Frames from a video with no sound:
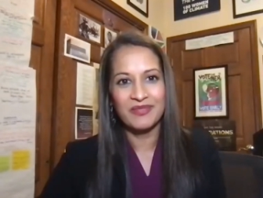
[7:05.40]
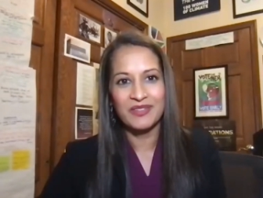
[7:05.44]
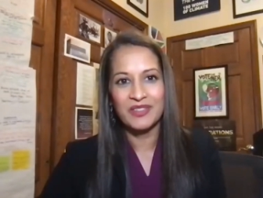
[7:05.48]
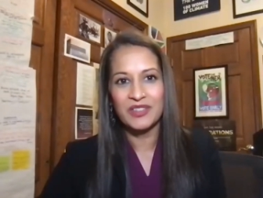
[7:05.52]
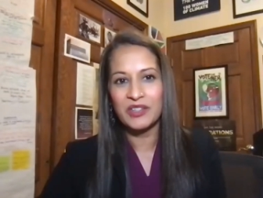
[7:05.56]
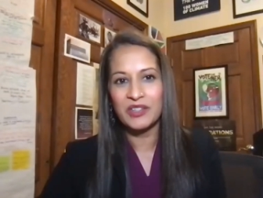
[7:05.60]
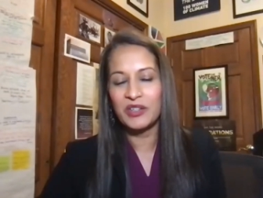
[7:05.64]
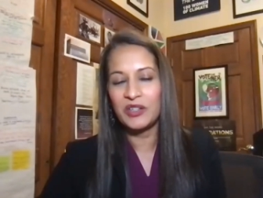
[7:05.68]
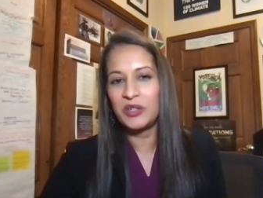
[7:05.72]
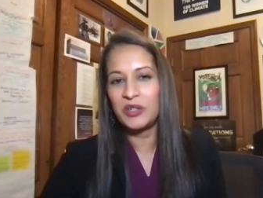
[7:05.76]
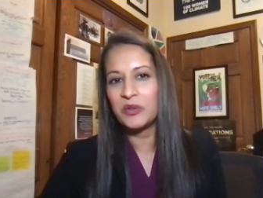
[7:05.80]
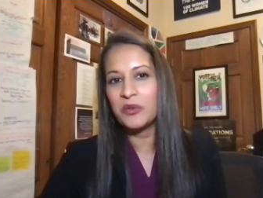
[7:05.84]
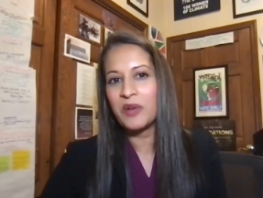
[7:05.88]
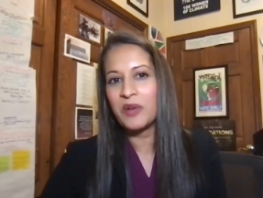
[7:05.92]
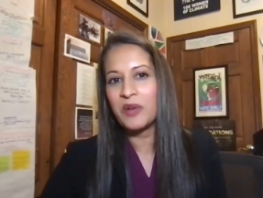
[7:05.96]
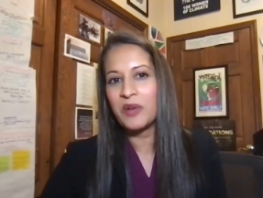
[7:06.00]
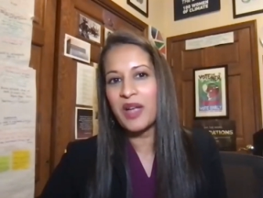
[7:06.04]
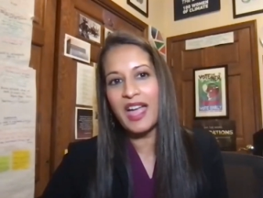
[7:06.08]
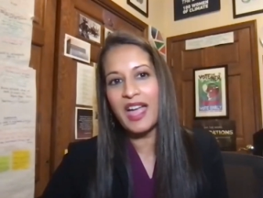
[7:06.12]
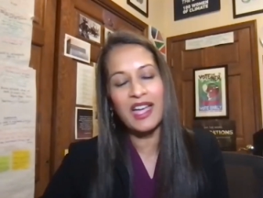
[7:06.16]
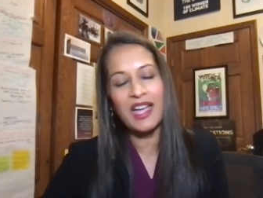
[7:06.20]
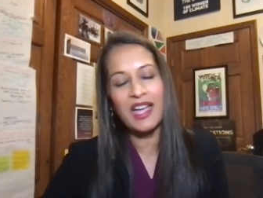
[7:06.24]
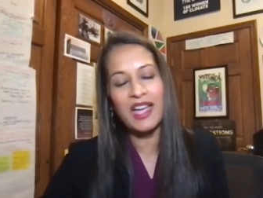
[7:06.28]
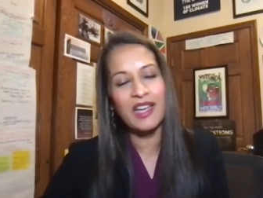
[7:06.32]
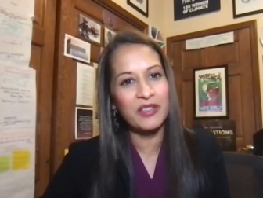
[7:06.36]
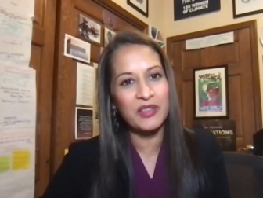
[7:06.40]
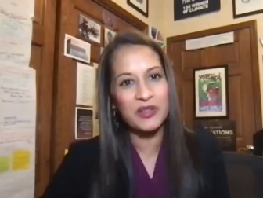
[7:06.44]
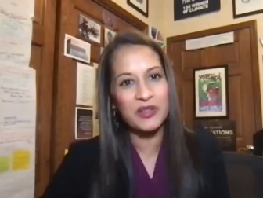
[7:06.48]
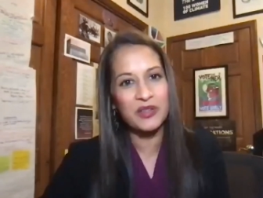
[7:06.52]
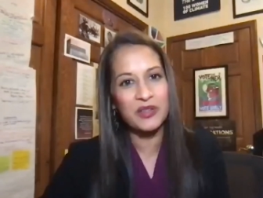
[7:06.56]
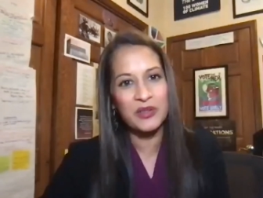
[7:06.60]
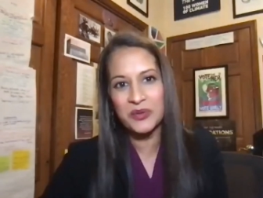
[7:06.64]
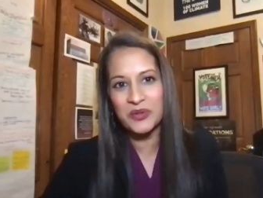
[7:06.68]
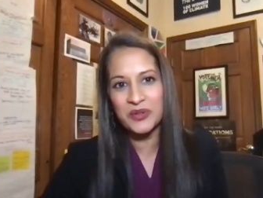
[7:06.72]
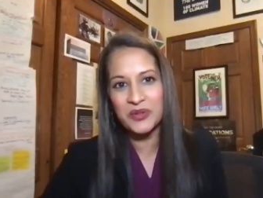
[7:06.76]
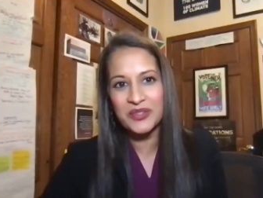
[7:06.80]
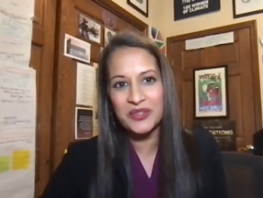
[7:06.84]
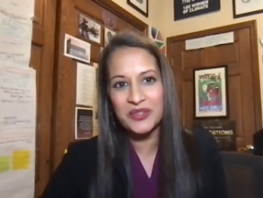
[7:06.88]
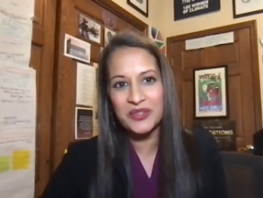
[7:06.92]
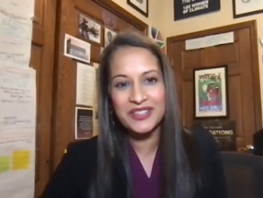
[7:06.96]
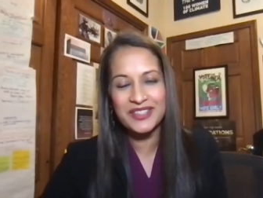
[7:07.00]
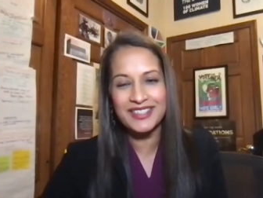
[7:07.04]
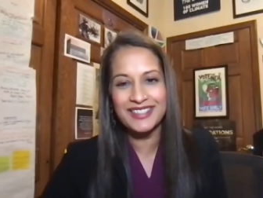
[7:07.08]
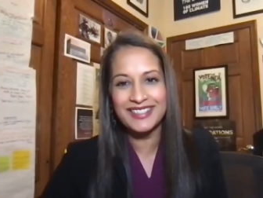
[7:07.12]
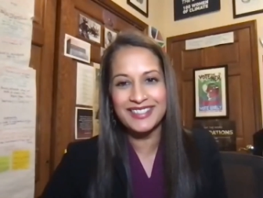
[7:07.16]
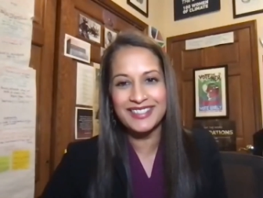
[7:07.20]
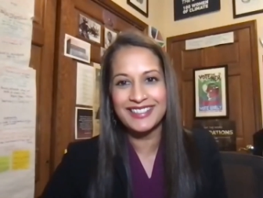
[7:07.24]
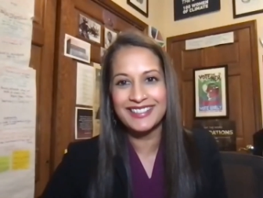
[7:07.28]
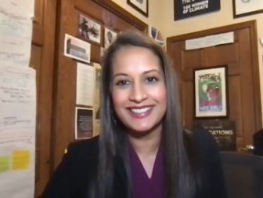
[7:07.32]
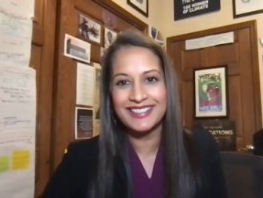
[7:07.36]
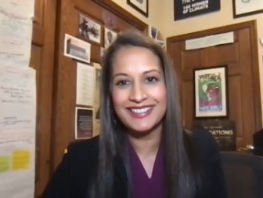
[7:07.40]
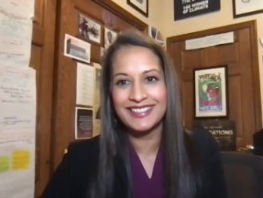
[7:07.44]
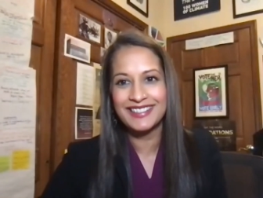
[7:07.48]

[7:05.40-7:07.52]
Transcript: So you have the tools,